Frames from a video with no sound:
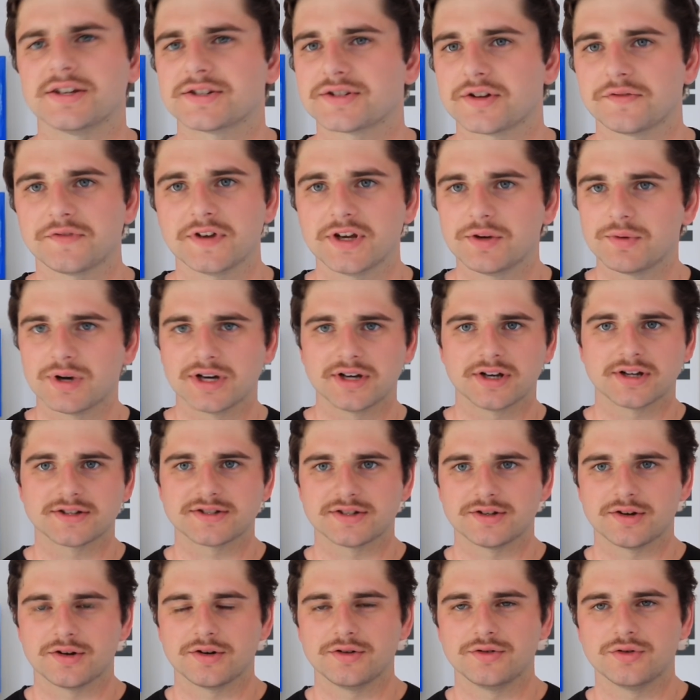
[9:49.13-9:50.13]
Yeah, so if anyone
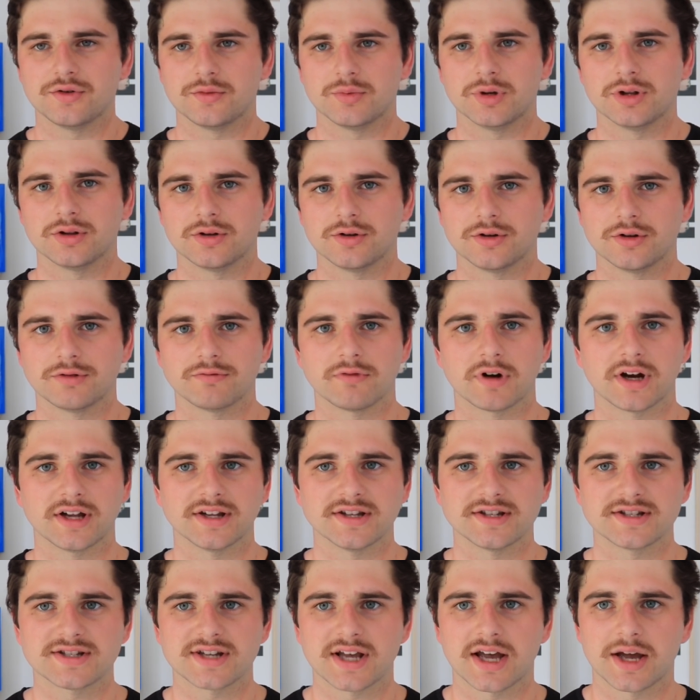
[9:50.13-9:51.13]
doesn't know, Norbert Lou
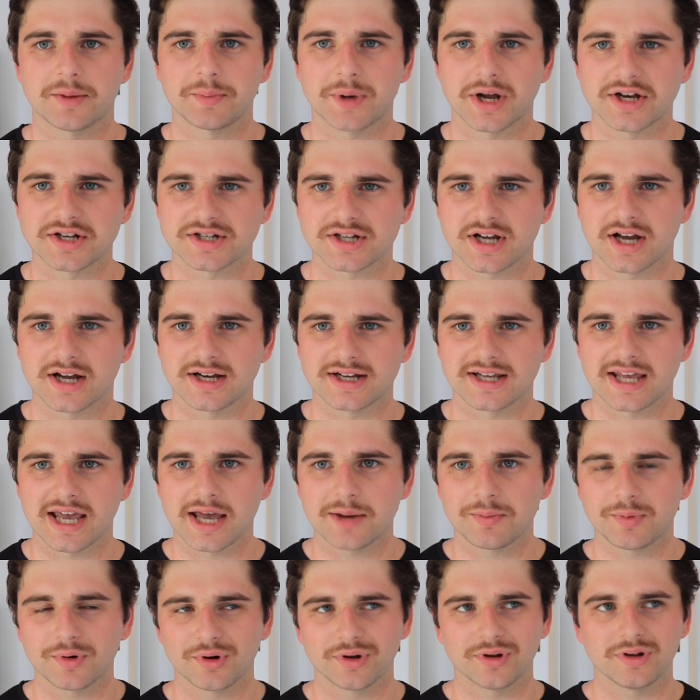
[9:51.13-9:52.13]
runs Punchcard
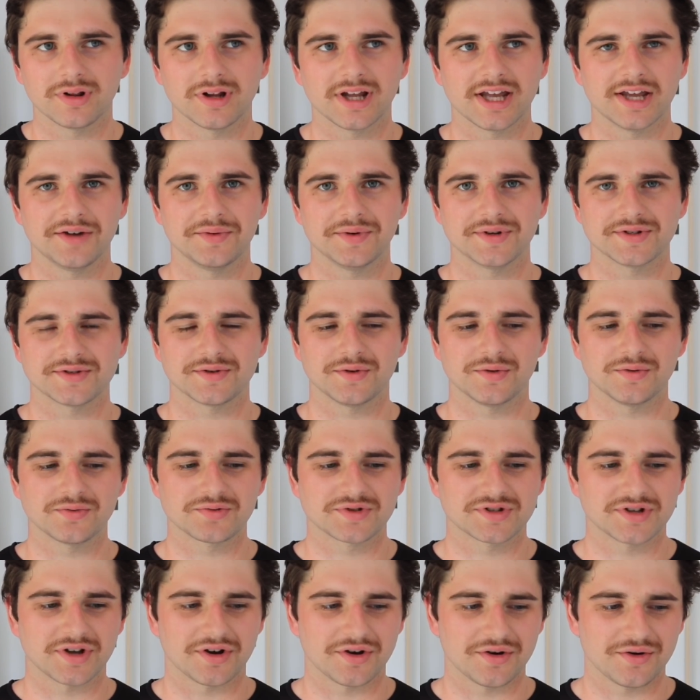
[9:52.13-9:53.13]
Capital. He was
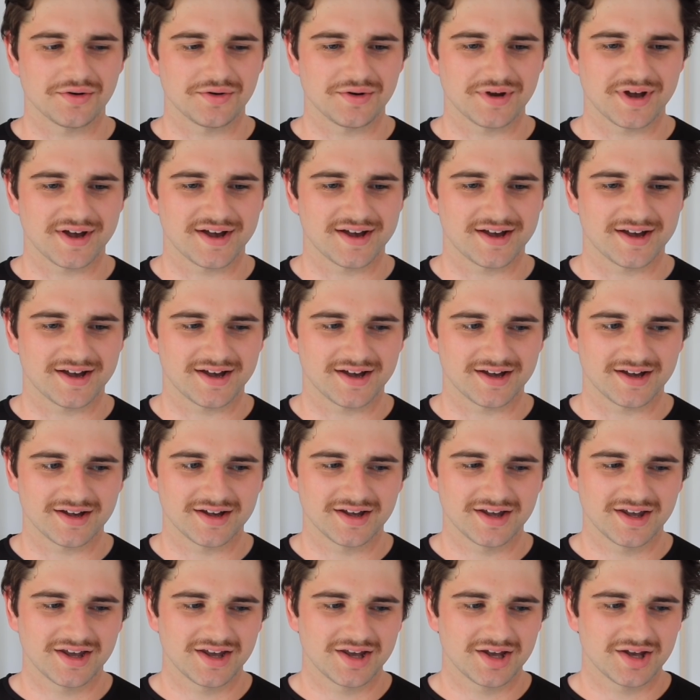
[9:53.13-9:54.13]
also...